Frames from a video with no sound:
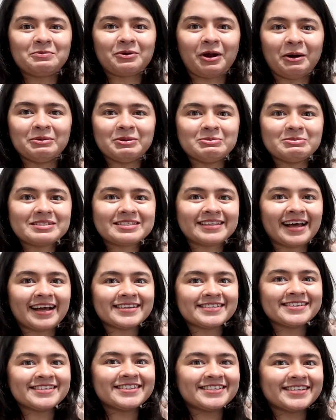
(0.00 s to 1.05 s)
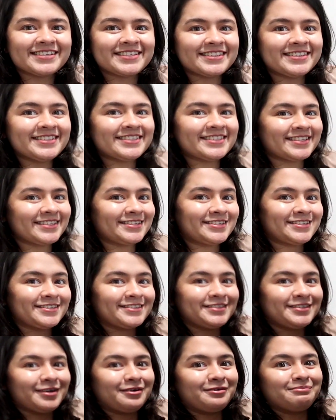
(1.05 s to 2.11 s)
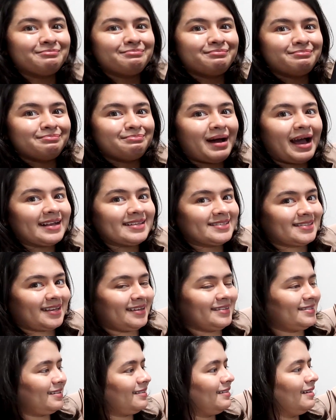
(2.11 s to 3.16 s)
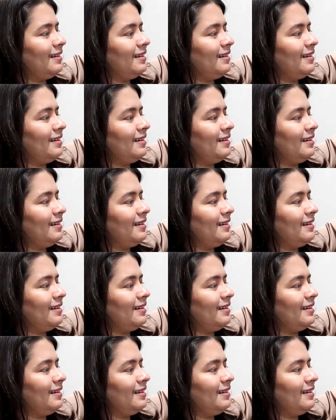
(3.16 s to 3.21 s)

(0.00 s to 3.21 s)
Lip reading: problem is that it doesn't cinch in your backside.